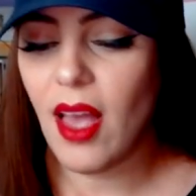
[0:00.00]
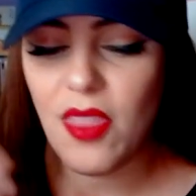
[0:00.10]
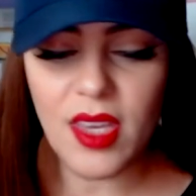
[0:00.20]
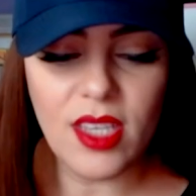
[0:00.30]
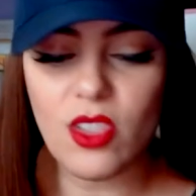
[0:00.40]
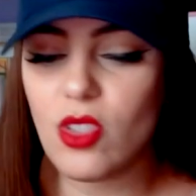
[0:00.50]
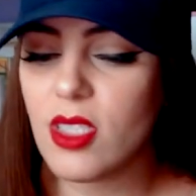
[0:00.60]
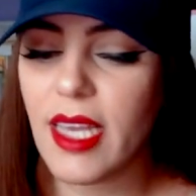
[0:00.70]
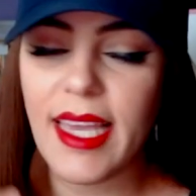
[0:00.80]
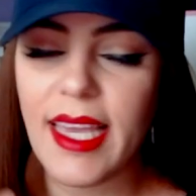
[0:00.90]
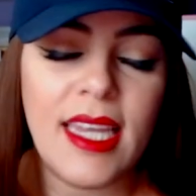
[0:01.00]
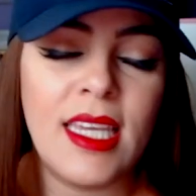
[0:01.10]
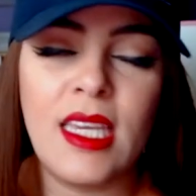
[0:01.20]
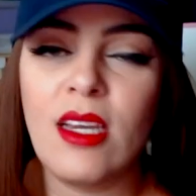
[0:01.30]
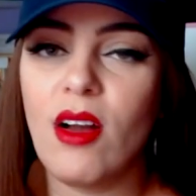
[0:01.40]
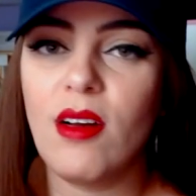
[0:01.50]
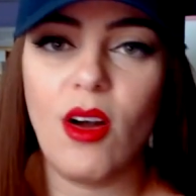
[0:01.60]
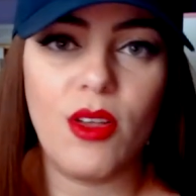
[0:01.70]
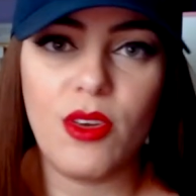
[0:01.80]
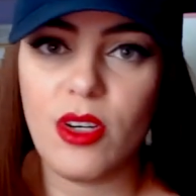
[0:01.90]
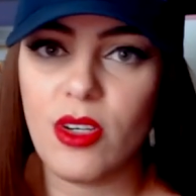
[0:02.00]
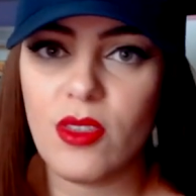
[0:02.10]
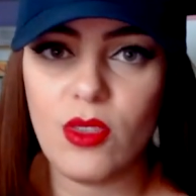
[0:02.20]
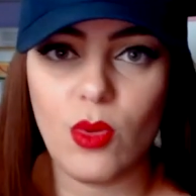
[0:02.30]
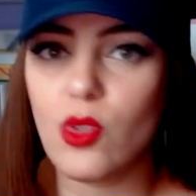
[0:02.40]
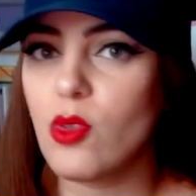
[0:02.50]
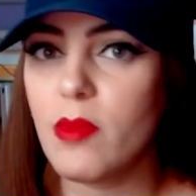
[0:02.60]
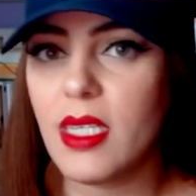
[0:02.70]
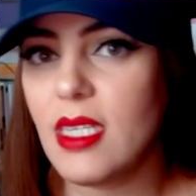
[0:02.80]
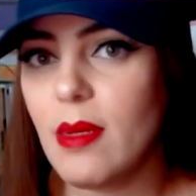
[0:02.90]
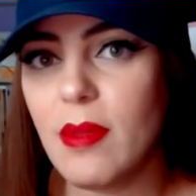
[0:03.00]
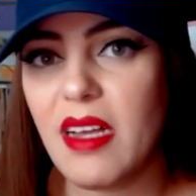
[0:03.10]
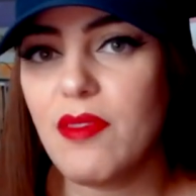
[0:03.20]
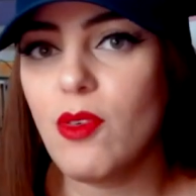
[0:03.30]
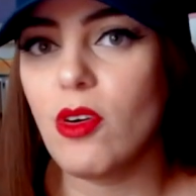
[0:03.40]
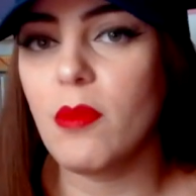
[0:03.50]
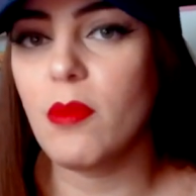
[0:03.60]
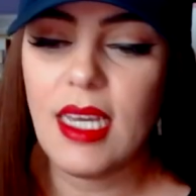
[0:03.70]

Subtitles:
I think it's just like any other social media platform.